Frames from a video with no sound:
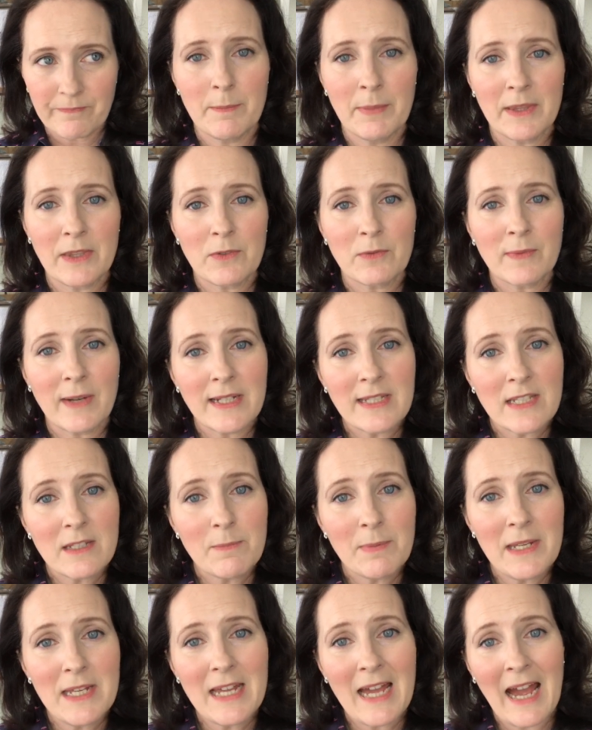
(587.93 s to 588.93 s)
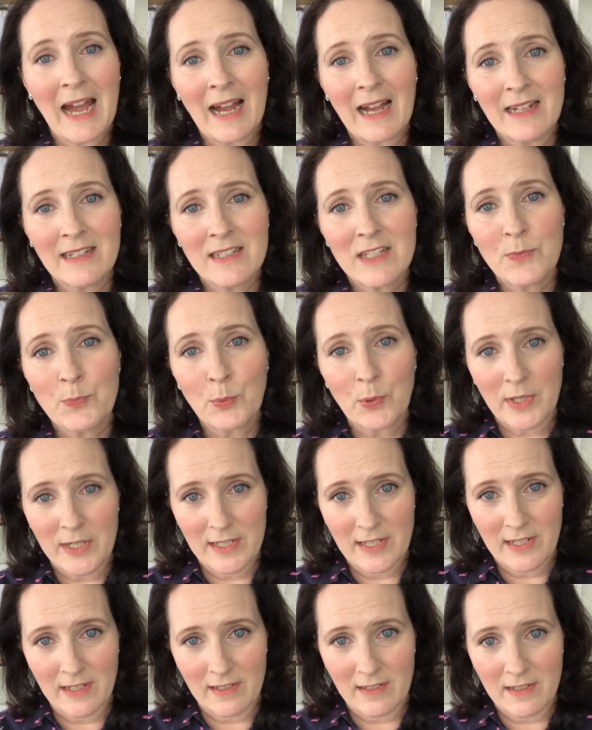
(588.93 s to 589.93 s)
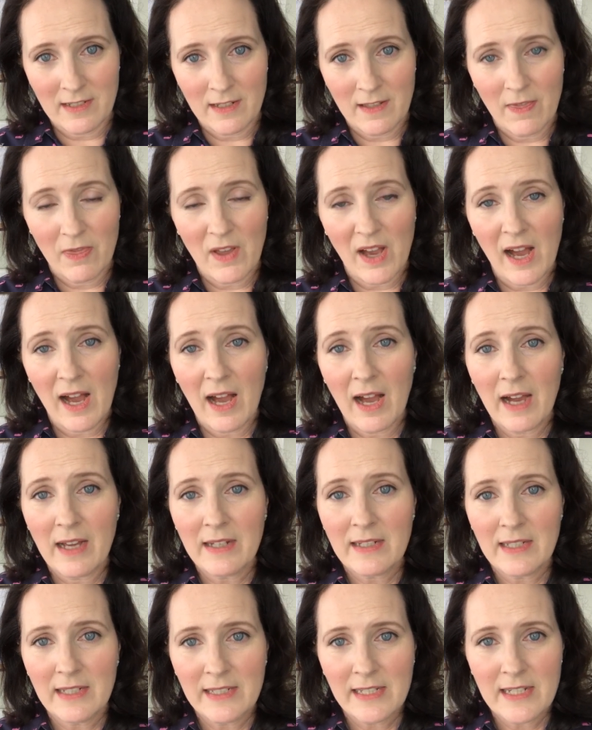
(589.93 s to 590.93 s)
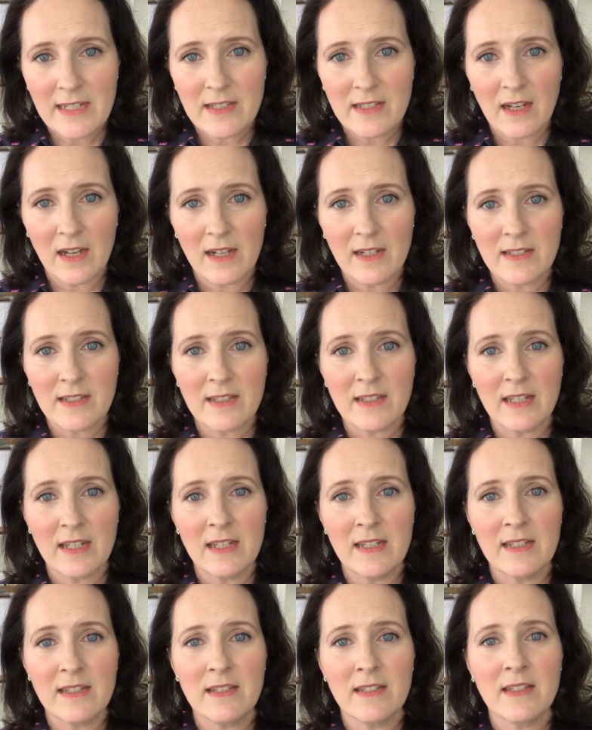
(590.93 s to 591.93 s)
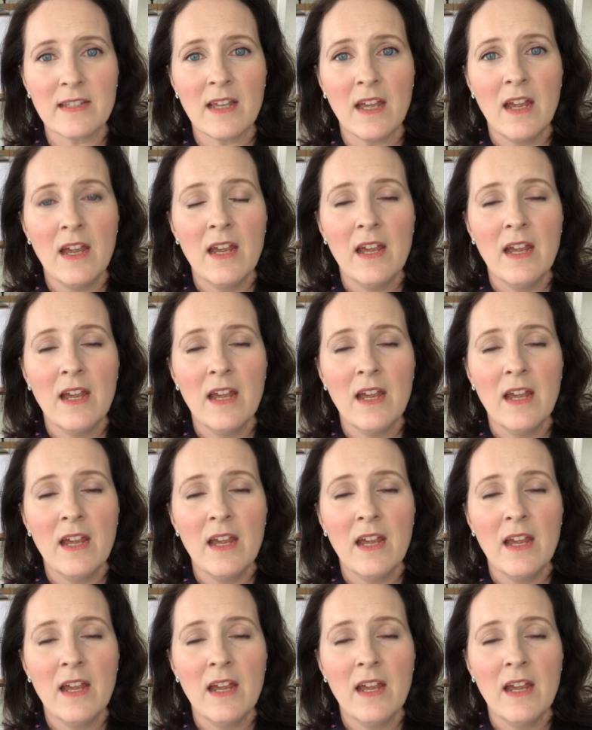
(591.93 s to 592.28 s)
But the recipe as printed, the hot honey sauce is